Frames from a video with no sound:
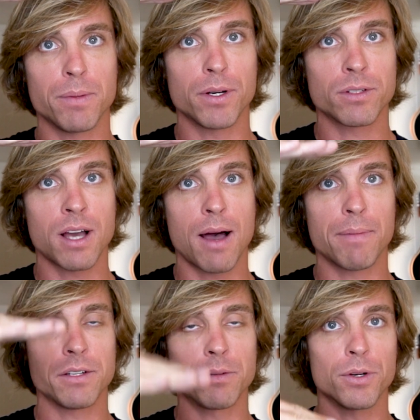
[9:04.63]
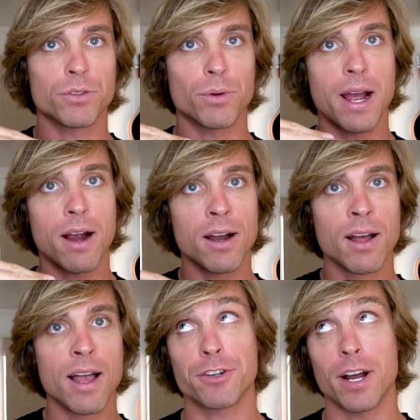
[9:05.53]
most common to most rare.
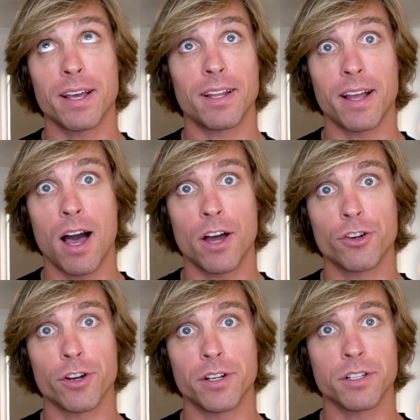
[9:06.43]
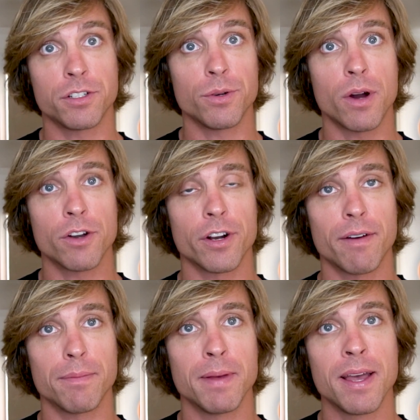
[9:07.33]
Try to get like 100 to 200
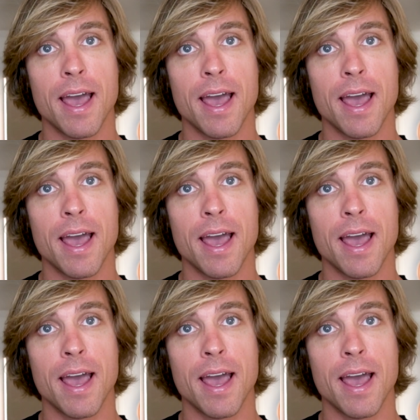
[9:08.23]
of them,